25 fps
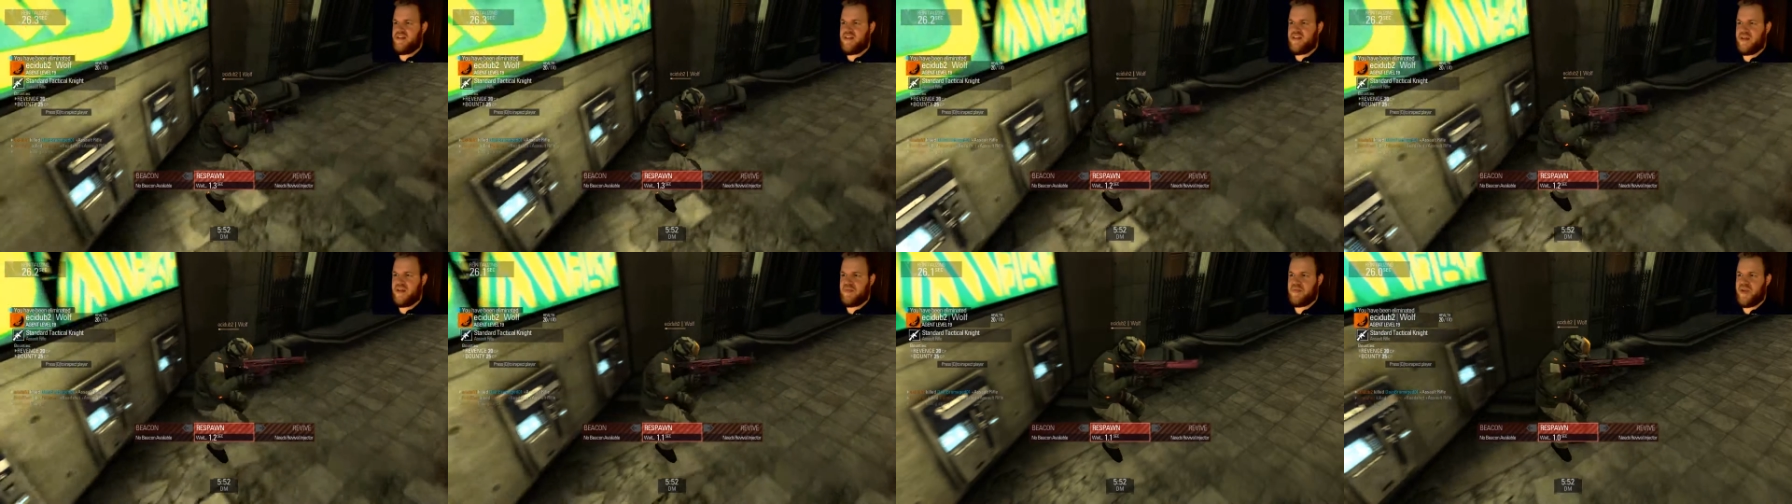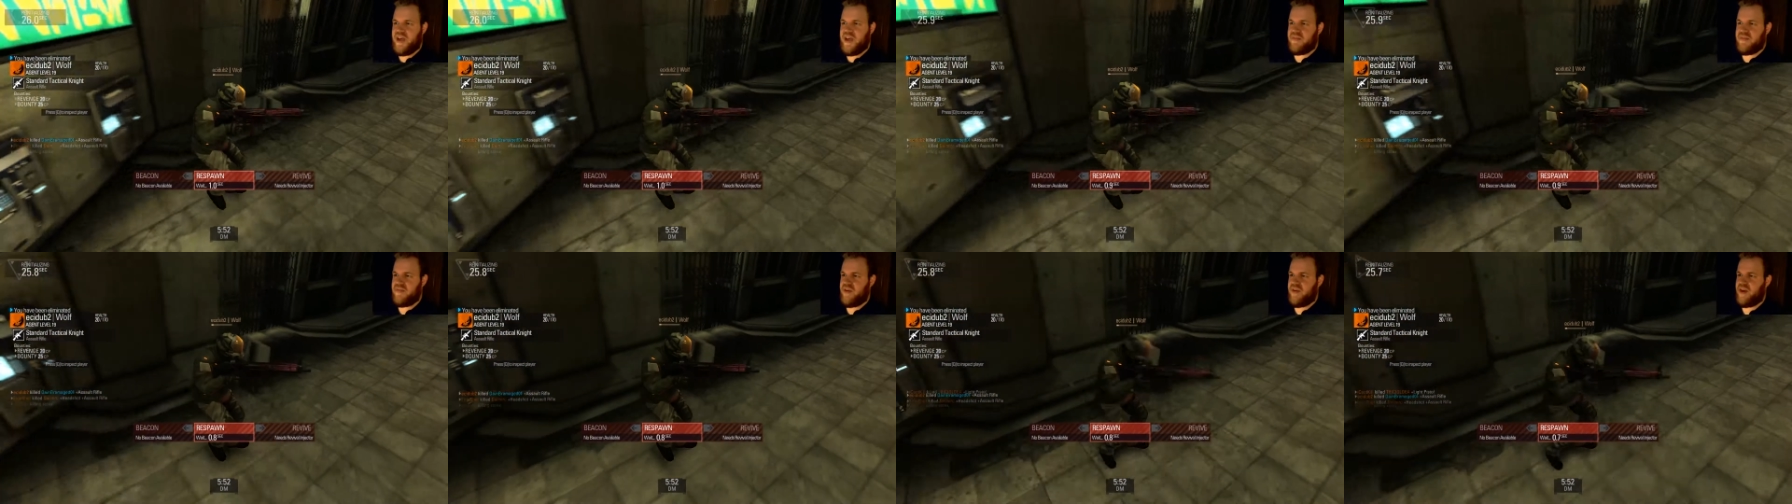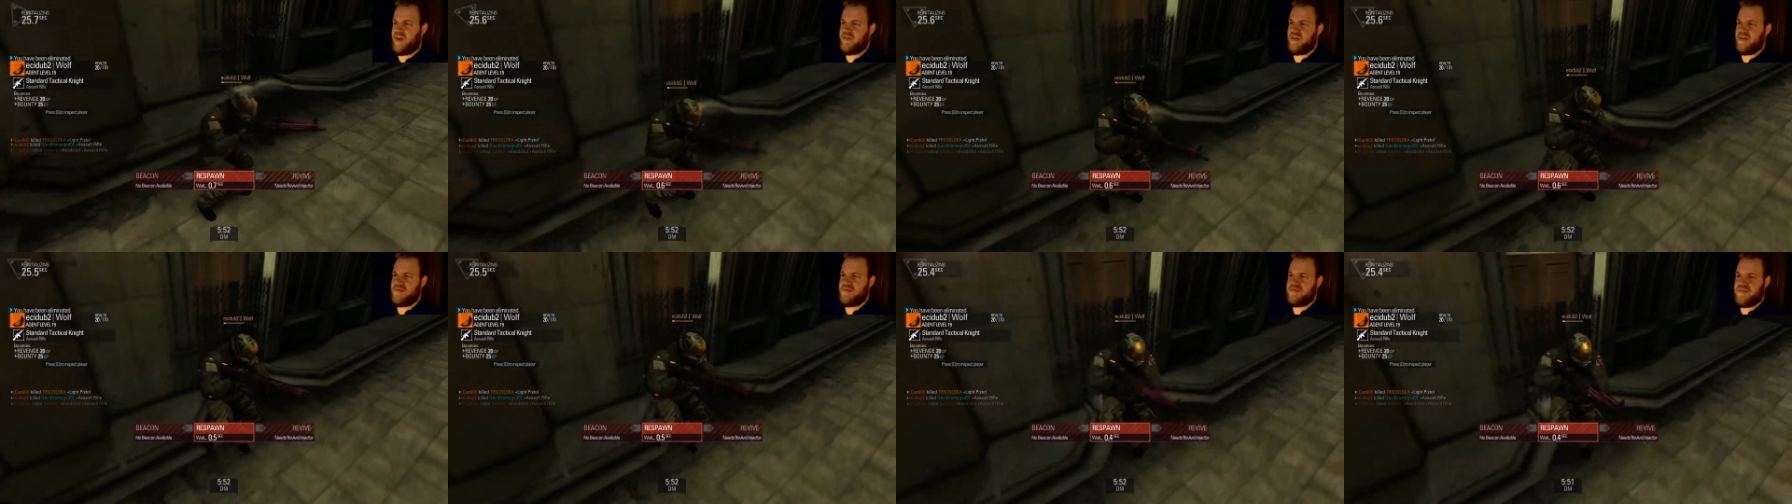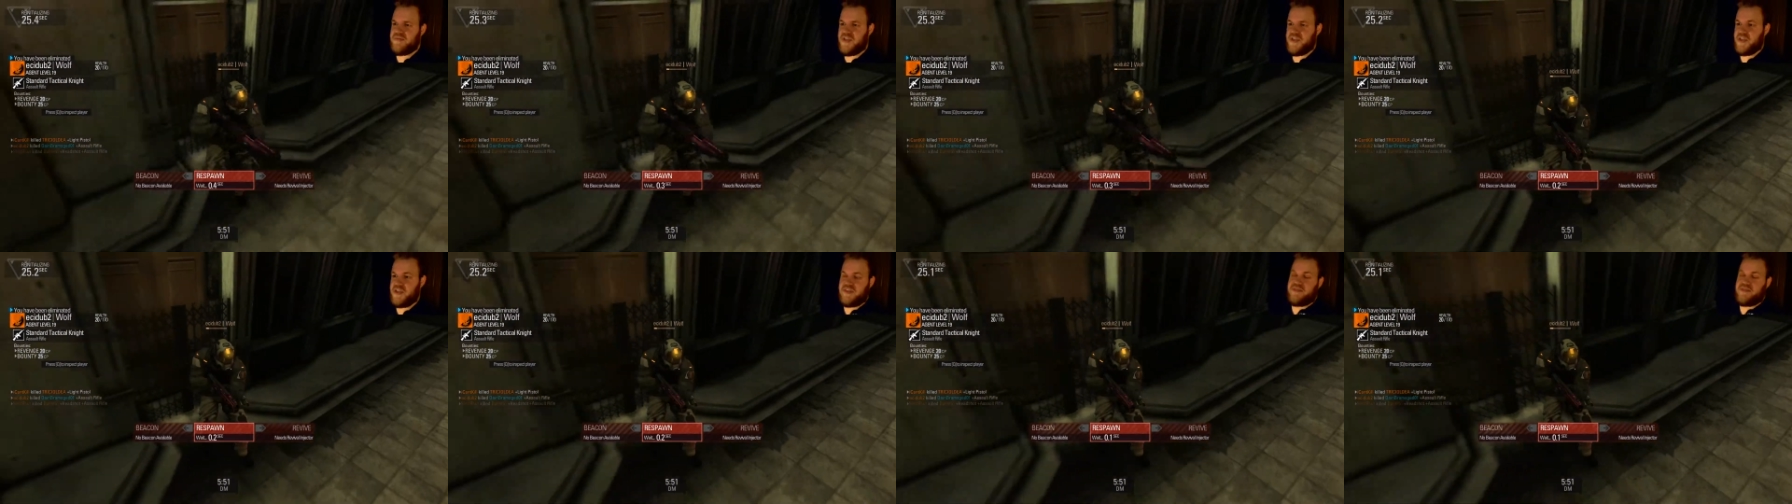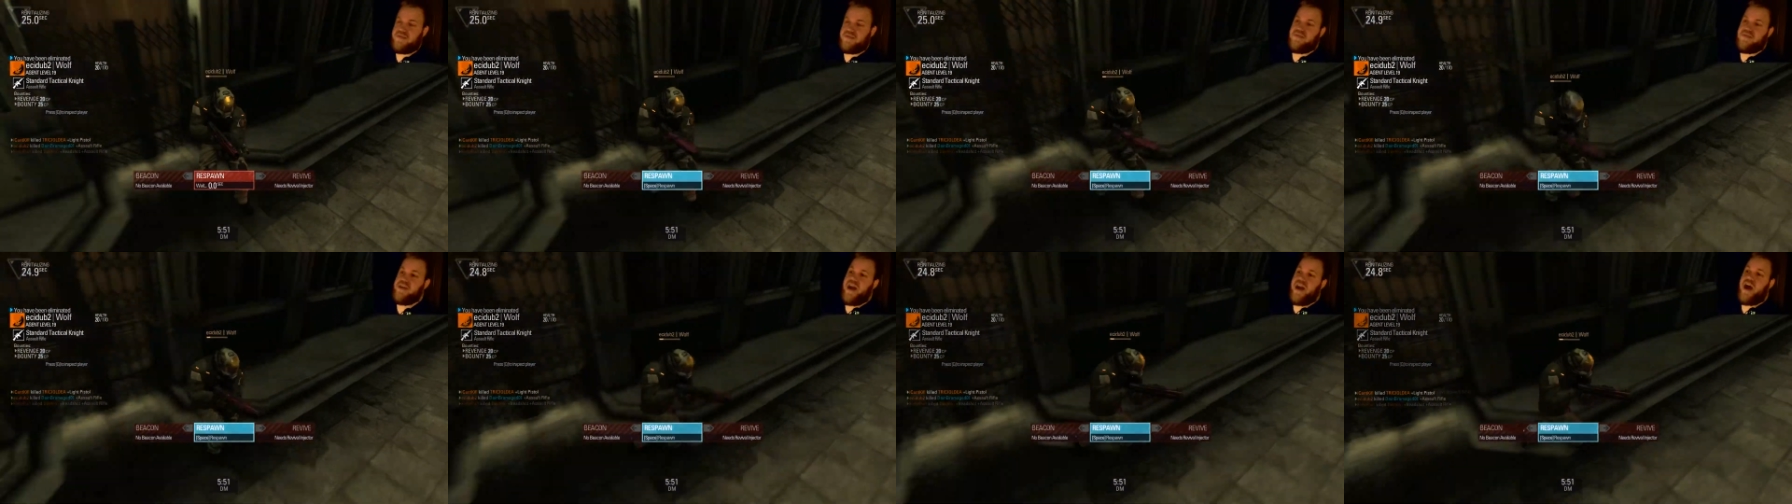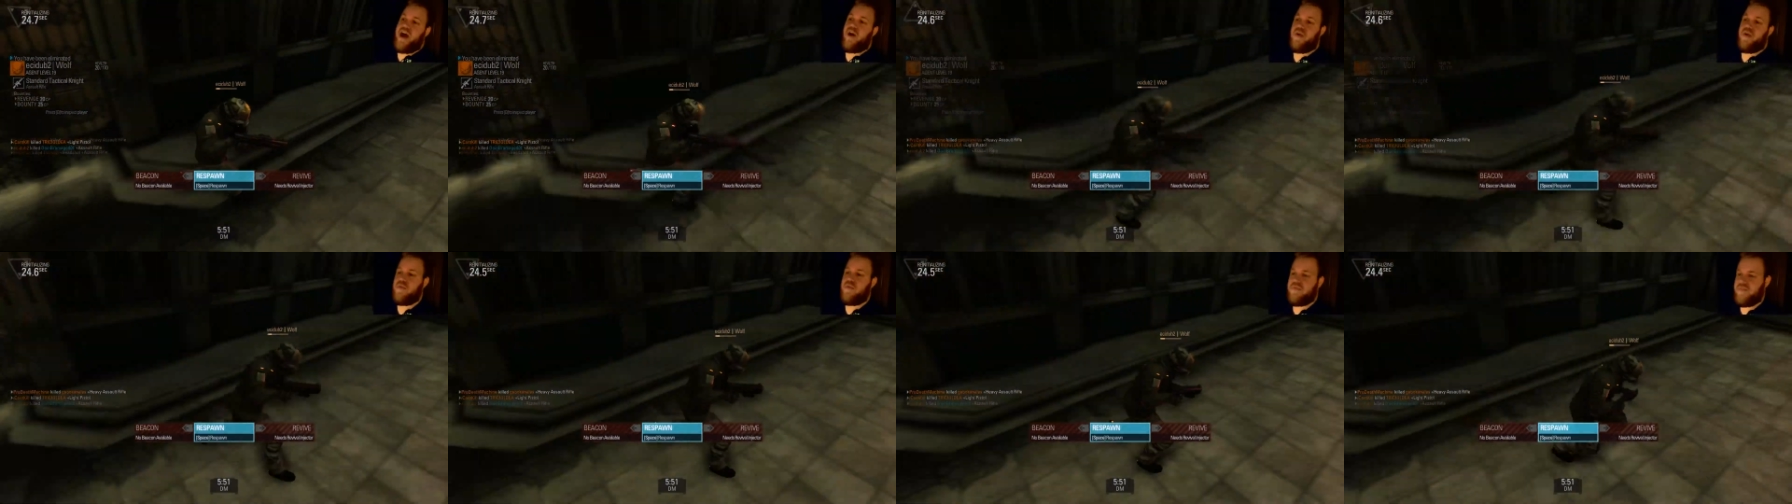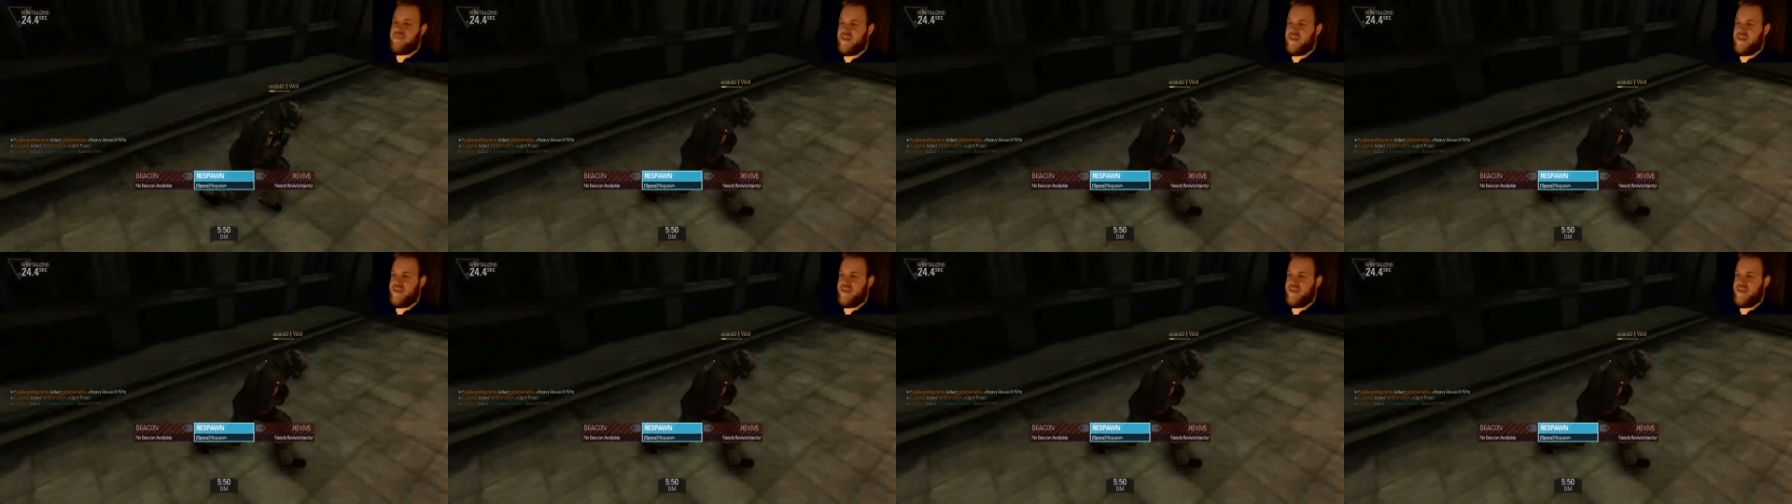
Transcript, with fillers: Not bad for having just now